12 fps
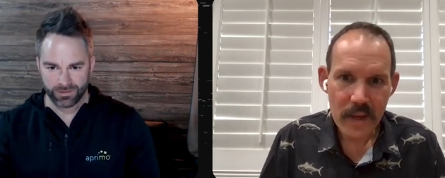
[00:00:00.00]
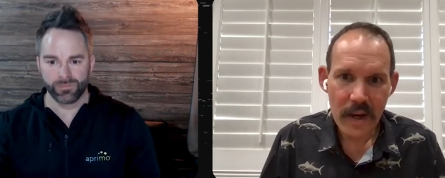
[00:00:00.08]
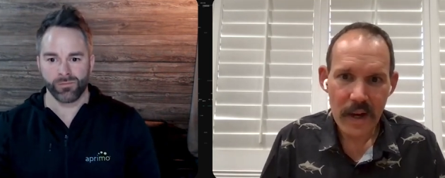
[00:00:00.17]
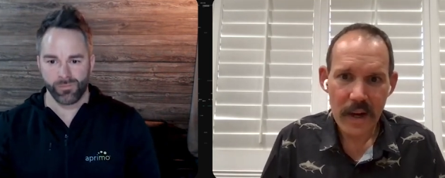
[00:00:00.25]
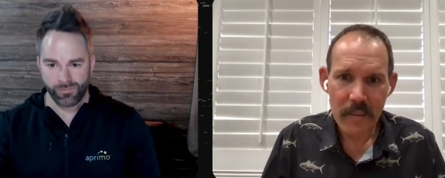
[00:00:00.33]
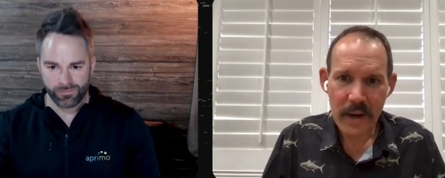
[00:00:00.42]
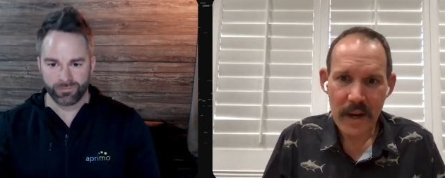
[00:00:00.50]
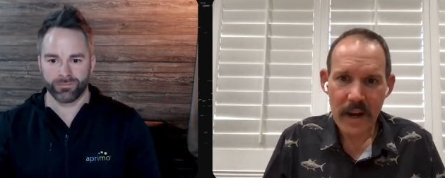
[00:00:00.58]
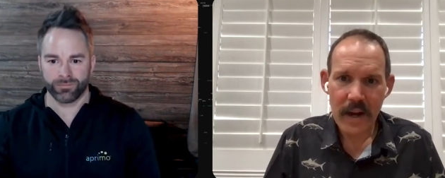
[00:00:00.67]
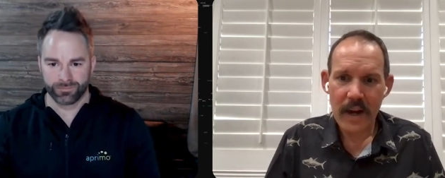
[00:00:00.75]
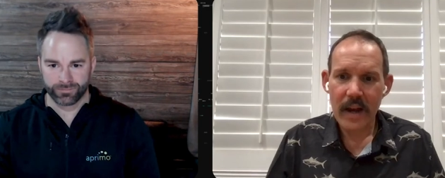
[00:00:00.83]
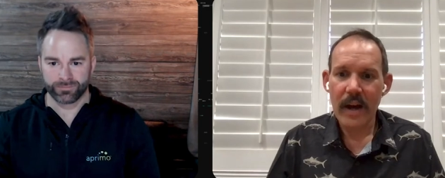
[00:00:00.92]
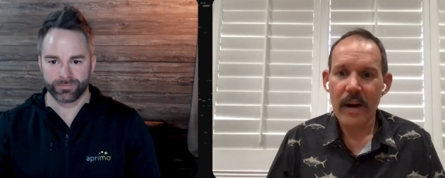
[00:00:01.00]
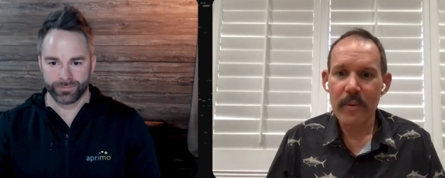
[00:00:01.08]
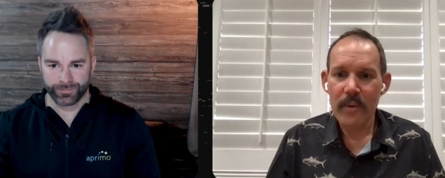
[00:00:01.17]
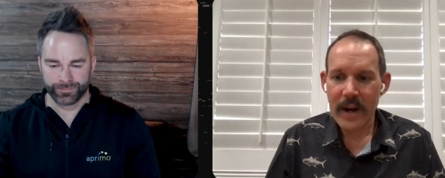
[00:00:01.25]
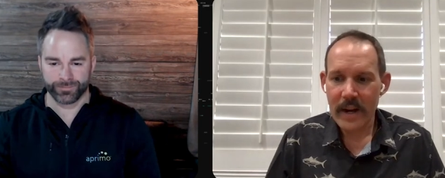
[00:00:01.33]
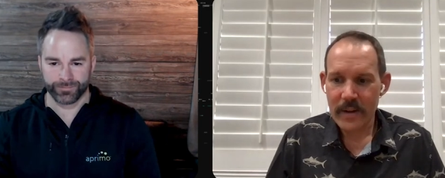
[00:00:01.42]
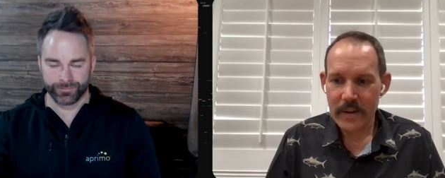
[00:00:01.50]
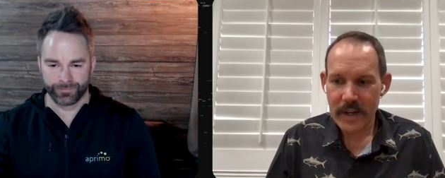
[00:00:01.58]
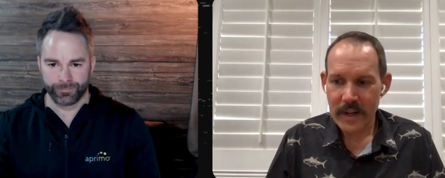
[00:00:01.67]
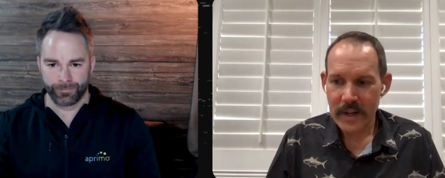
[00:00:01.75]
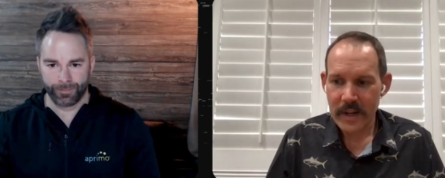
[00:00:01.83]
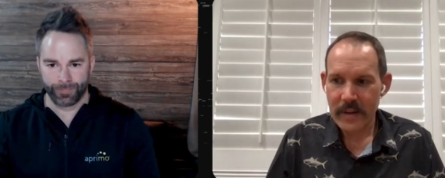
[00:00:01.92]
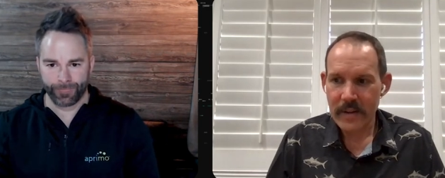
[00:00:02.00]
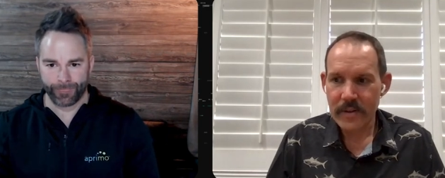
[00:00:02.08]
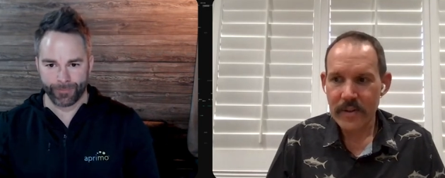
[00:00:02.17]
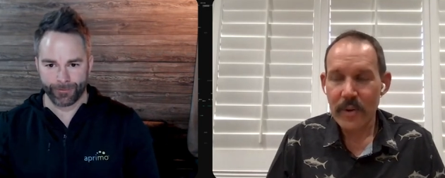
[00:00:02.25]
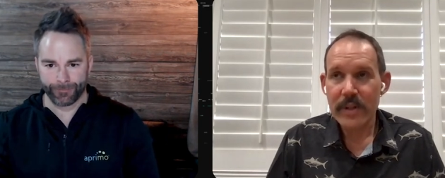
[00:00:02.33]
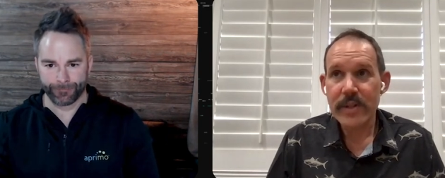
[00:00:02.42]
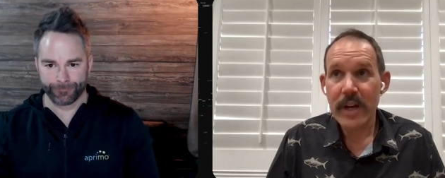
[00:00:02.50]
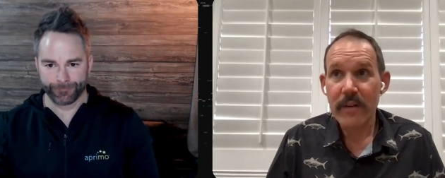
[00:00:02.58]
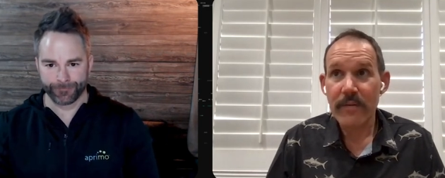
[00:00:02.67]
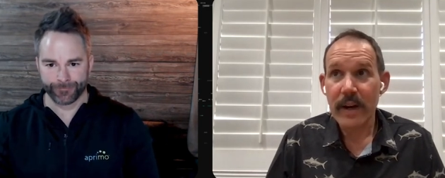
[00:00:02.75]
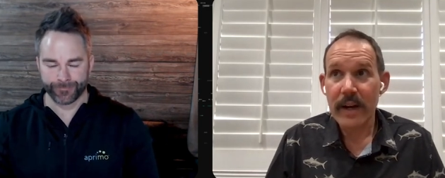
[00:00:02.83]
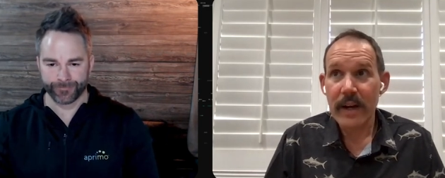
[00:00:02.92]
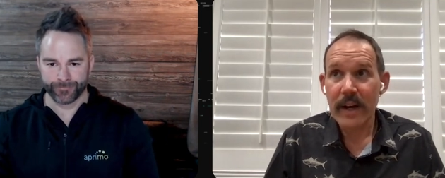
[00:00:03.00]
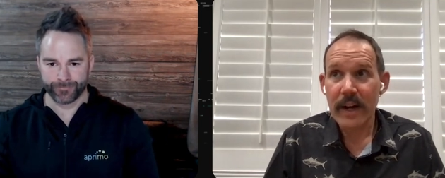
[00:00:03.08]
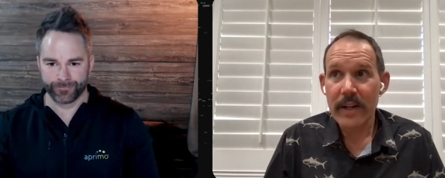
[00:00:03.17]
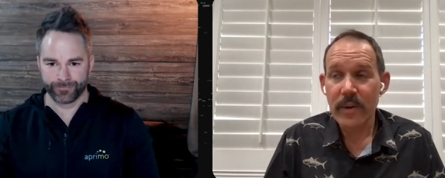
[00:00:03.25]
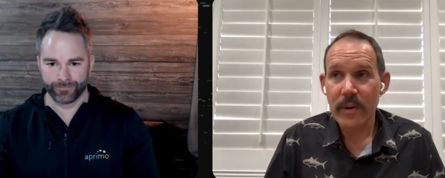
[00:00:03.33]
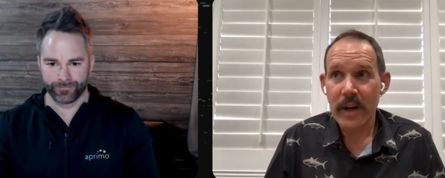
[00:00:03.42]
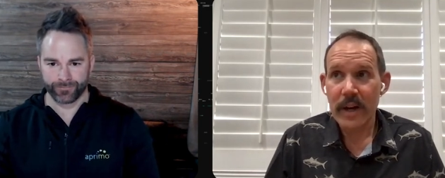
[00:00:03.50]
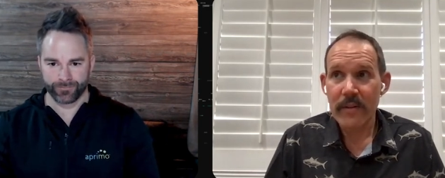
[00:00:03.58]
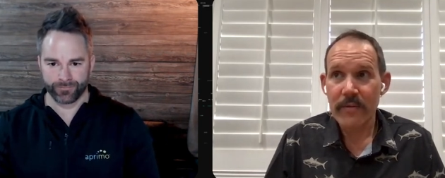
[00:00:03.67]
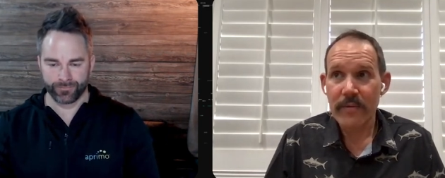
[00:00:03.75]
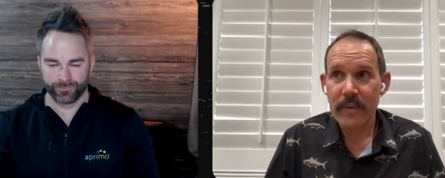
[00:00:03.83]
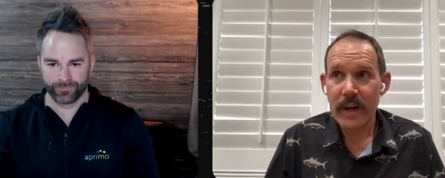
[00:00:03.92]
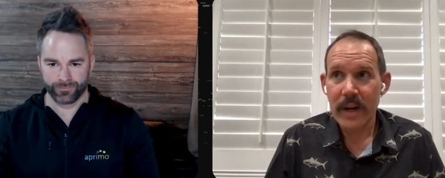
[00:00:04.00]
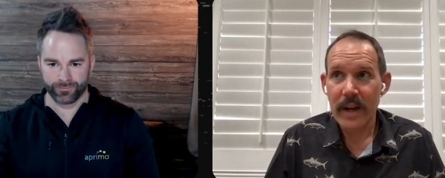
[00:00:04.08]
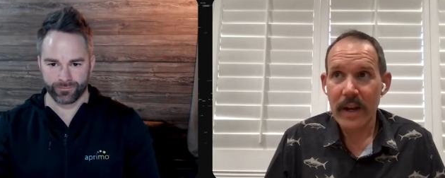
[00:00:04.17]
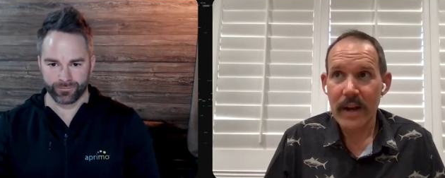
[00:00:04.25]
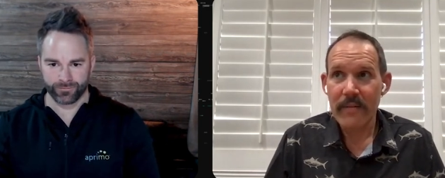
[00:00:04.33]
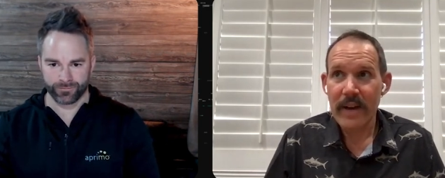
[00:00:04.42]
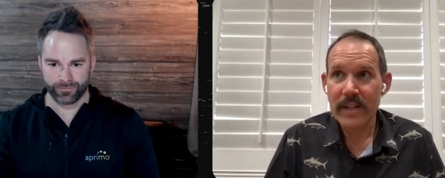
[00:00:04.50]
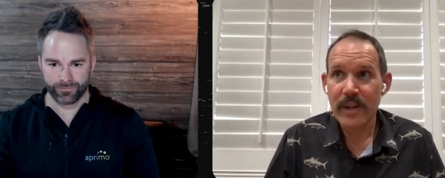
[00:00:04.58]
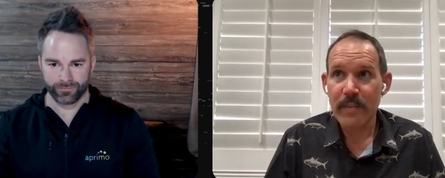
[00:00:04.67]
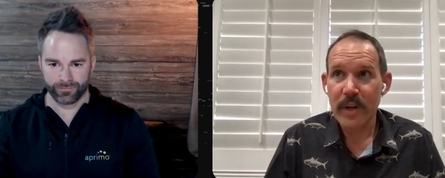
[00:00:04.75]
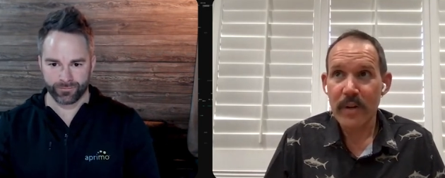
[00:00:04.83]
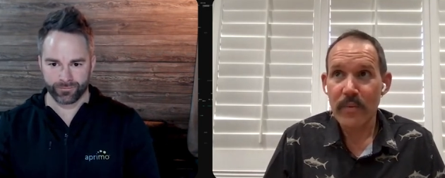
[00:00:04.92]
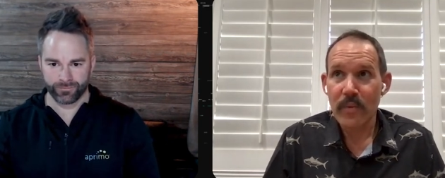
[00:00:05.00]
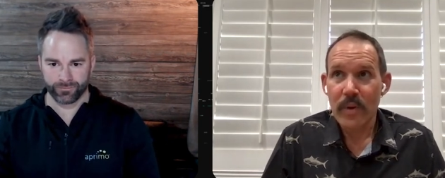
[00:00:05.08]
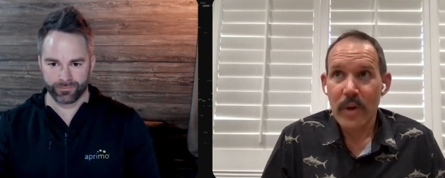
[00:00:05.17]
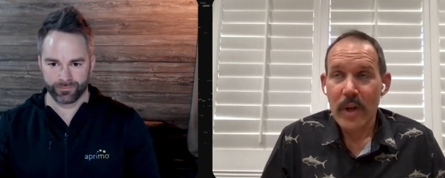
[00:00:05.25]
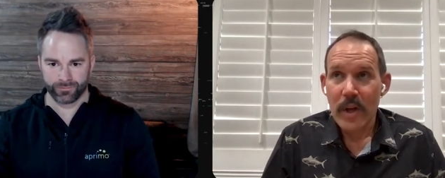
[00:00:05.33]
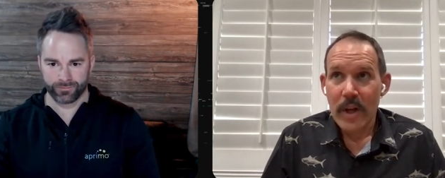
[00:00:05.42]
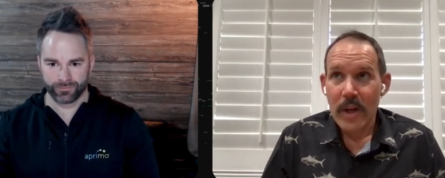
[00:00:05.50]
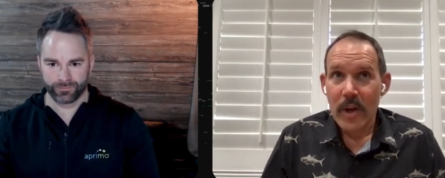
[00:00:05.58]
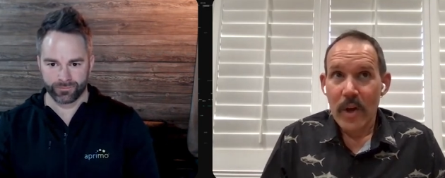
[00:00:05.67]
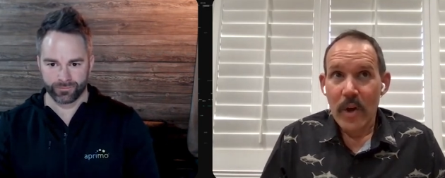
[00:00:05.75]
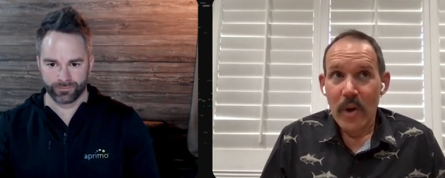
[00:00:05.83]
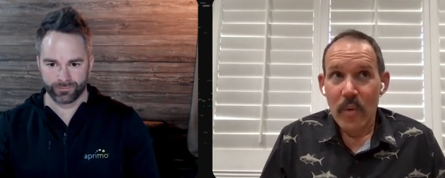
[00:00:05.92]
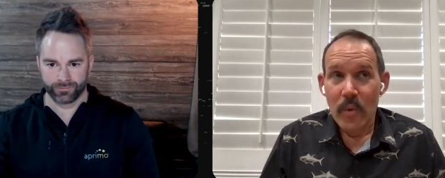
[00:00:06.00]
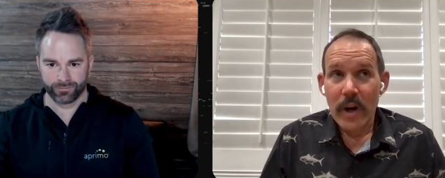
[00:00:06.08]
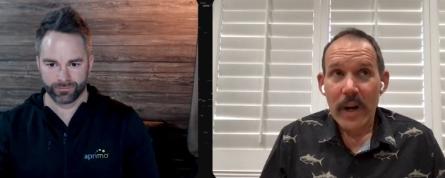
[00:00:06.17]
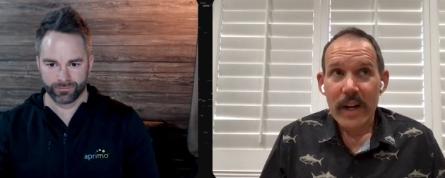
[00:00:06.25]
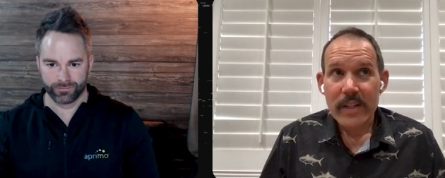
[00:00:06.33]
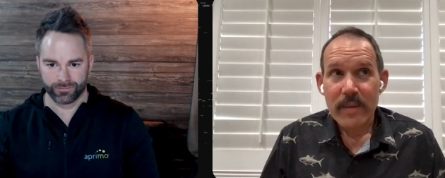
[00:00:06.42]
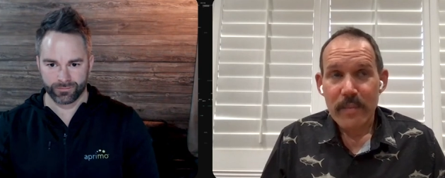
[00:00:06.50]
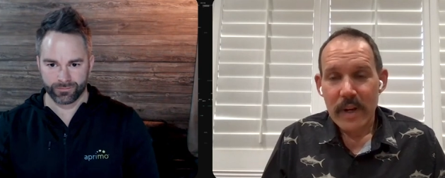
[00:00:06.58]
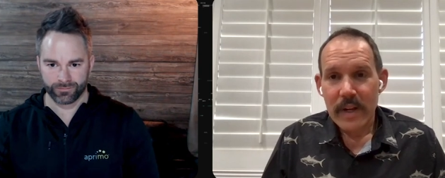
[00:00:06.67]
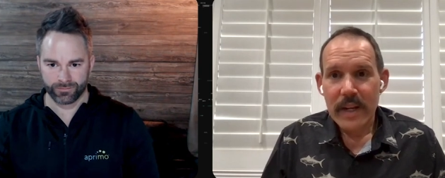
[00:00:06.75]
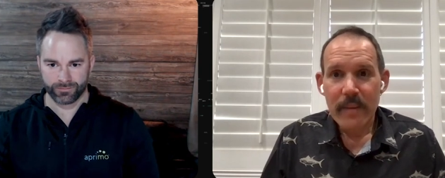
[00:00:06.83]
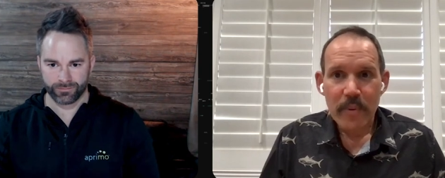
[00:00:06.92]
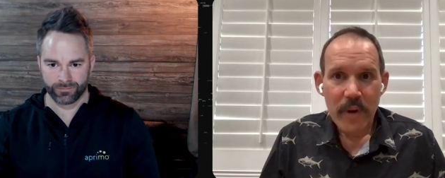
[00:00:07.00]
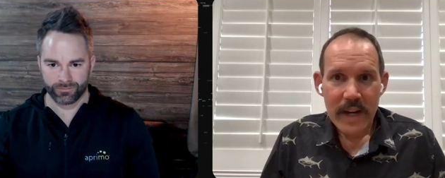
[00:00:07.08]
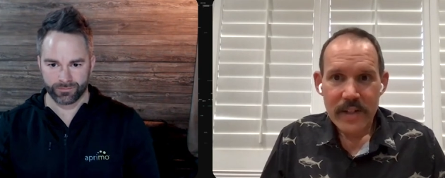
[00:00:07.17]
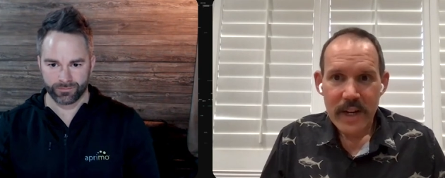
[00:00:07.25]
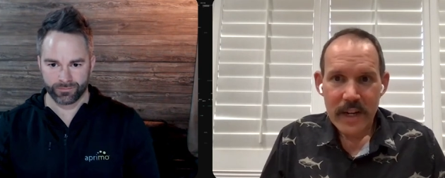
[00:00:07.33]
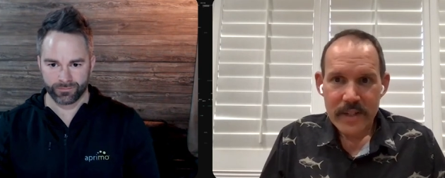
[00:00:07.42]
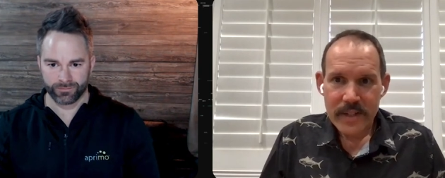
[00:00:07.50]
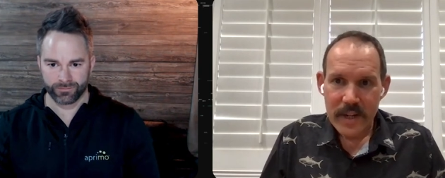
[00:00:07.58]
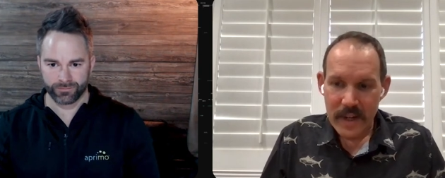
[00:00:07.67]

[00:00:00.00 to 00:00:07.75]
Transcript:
Speaker 1: I'm around doing stuff. I do a lot of, I've actually been working on some neat projects.